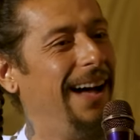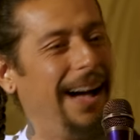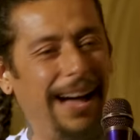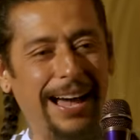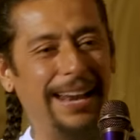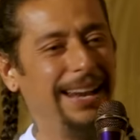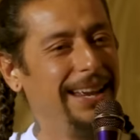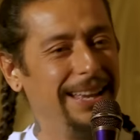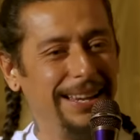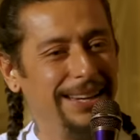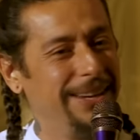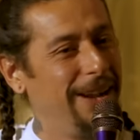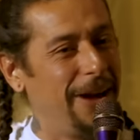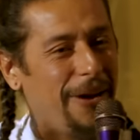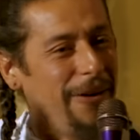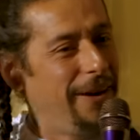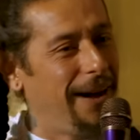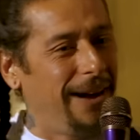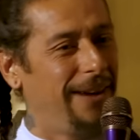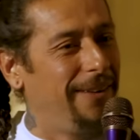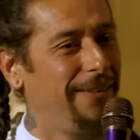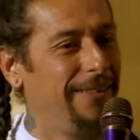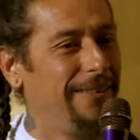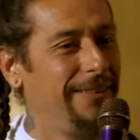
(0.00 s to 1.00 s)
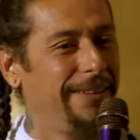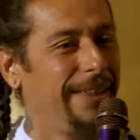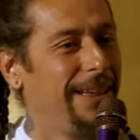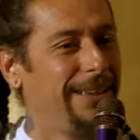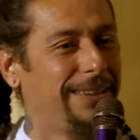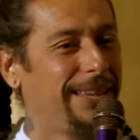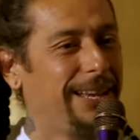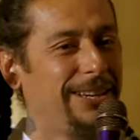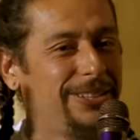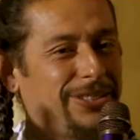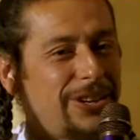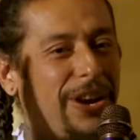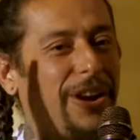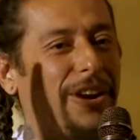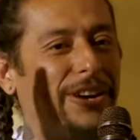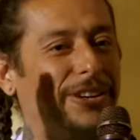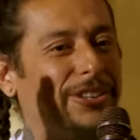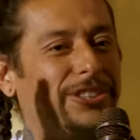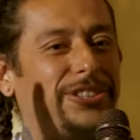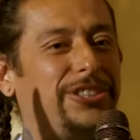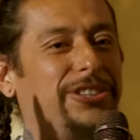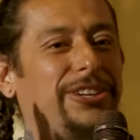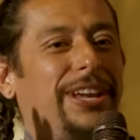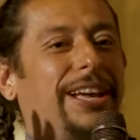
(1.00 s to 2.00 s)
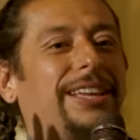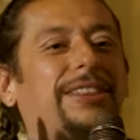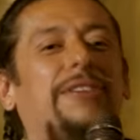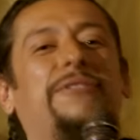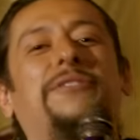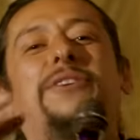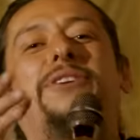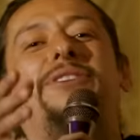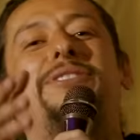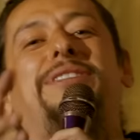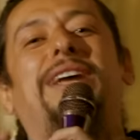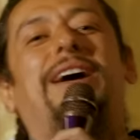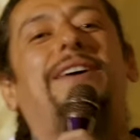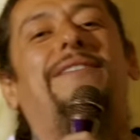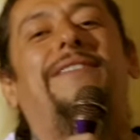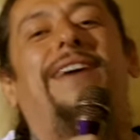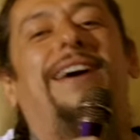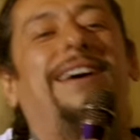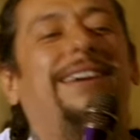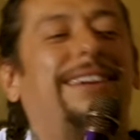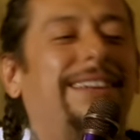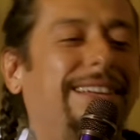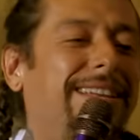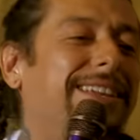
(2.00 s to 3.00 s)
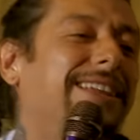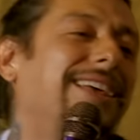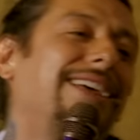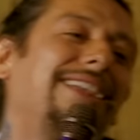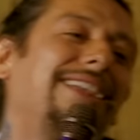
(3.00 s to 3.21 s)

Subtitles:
I didn't know how that they charged you. Like, the first time I did